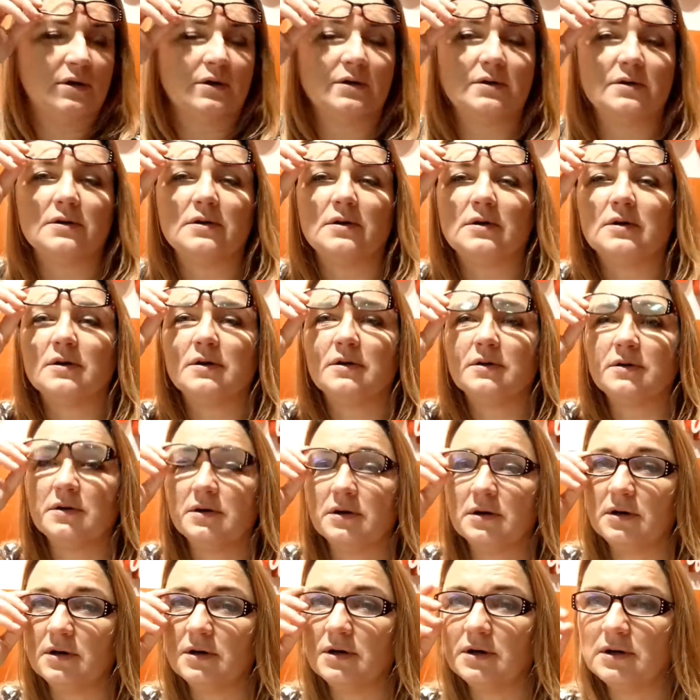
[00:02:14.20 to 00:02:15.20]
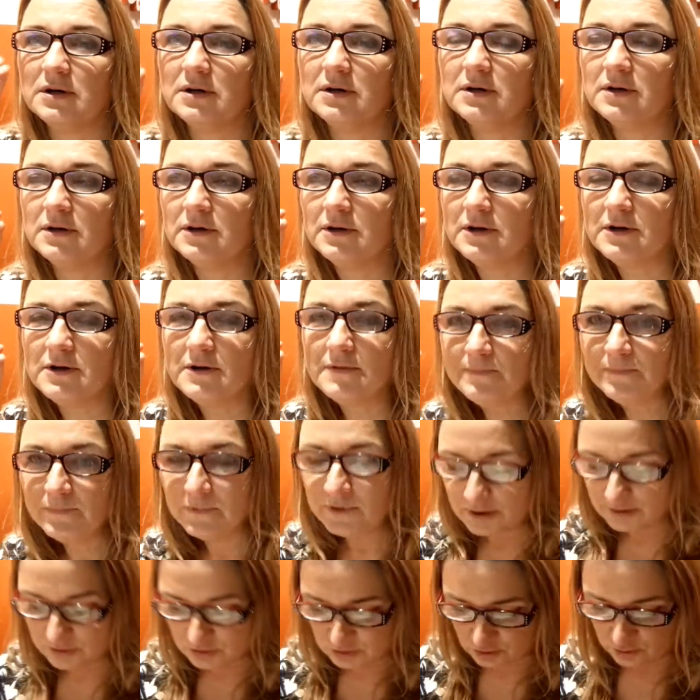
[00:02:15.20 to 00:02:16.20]
and uh,
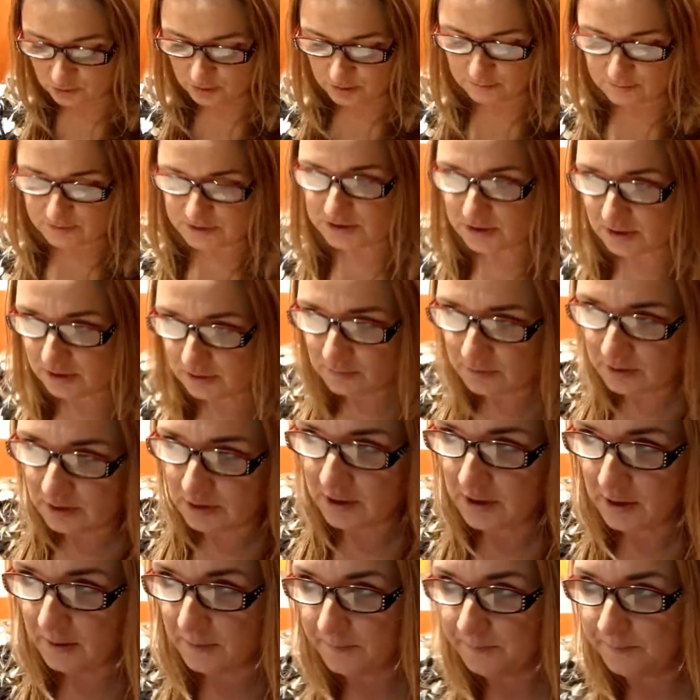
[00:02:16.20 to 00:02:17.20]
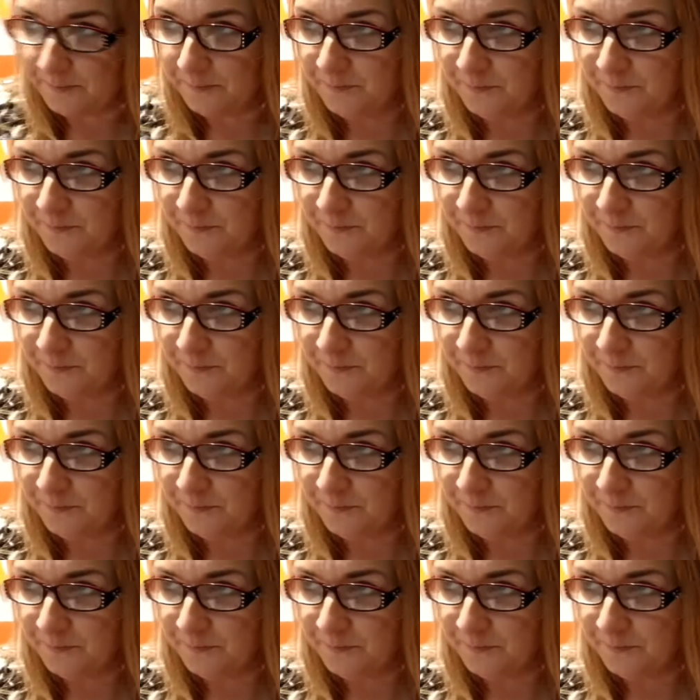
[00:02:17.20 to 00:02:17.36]
I'll show you outside where I